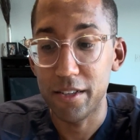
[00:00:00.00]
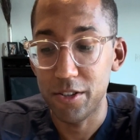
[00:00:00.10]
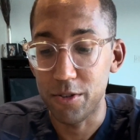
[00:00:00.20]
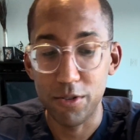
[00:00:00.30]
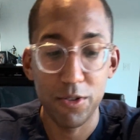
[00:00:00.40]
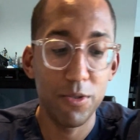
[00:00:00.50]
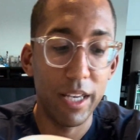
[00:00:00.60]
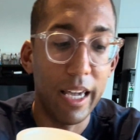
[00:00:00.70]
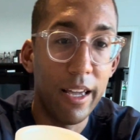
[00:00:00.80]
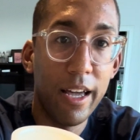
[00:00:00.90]
You use
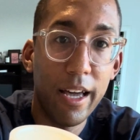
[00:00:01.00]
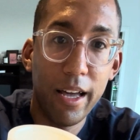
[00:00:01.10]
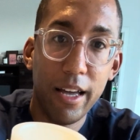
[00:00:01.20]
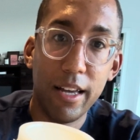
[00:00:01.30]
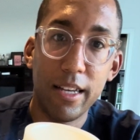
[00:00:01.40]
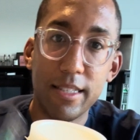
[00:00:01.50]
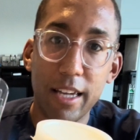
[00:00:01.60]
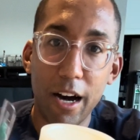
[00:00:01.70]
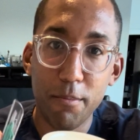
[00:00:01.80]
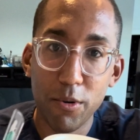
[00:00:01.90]
a
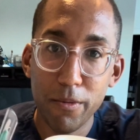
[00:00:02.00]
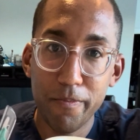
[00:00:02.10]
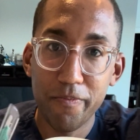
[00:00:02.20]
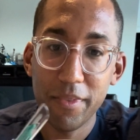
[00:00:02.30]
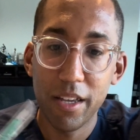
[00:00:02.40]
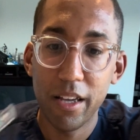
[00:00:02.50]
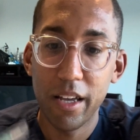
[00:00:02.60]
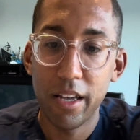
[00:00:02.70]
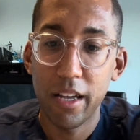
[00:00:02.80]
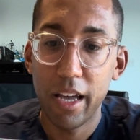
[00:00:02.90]
scalpel
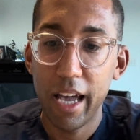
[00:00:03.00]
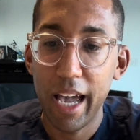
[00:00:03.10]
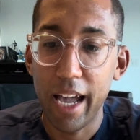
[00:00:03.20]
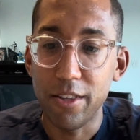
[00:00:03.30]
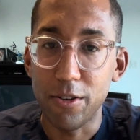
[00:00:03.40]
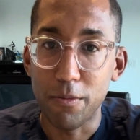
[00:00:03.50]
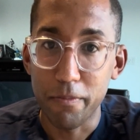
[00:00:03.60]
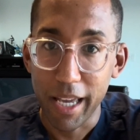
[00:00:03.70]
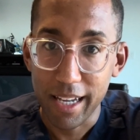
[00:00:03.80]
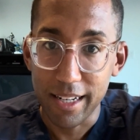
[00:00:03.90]
and you
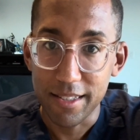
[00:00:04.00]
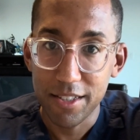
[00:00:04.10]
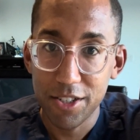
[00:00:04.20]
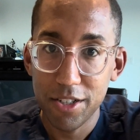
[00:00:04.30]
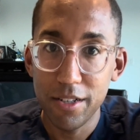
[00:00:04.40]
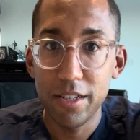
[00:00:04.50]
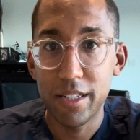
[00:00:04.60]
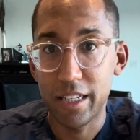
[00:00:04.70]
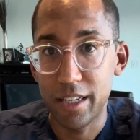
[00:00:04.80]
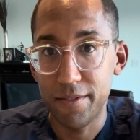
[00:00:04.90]
make an incision to
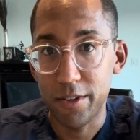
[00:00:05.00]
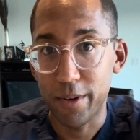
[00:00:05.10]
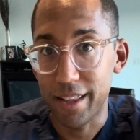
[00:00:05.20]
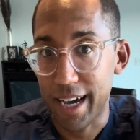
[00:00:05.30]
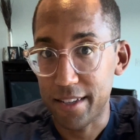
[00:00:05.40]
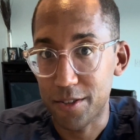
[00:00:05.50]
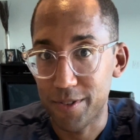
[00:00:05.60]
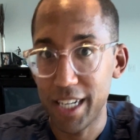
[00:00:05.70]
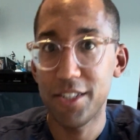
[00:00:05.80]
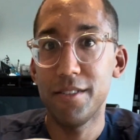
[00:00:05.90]
give you a
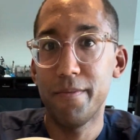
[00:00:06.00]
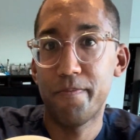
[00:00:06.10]
laceration,